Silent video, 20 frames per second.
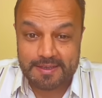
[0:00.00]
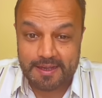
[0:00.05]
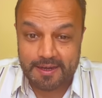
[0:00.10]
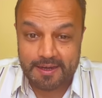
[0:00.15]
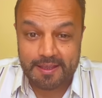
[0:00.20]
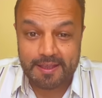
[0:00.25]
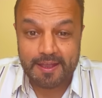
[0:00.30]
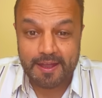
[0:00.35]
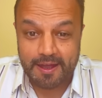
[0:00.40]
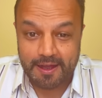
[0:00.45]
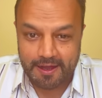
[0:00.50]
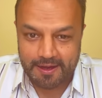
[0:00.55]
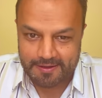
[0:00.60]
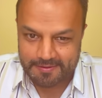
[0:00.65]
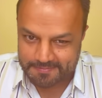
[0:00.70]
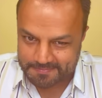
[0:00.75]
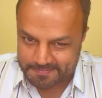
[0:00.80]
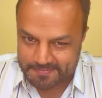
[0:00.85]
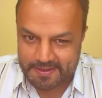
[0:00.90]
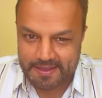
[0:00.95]
Study hard.
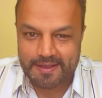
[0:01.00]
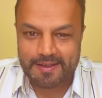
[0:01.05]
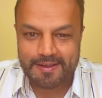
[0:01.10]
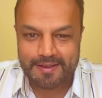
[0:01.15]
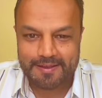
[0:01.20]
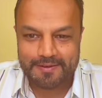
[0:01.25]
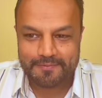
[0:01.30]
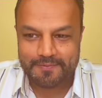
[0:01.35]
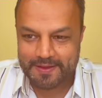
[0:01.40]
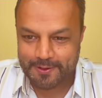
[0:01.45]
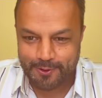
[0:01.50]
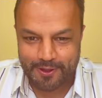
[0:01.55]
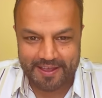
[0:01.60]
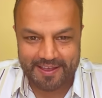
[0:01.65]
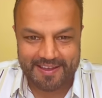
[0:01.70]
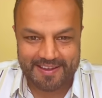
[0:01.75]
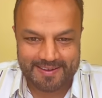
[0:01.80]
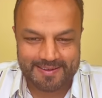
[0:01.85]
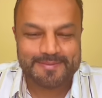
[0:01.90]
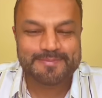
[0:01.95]
We're going
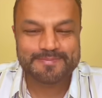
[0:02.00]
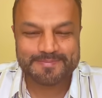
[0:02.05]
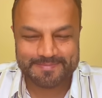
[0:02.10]
ahead.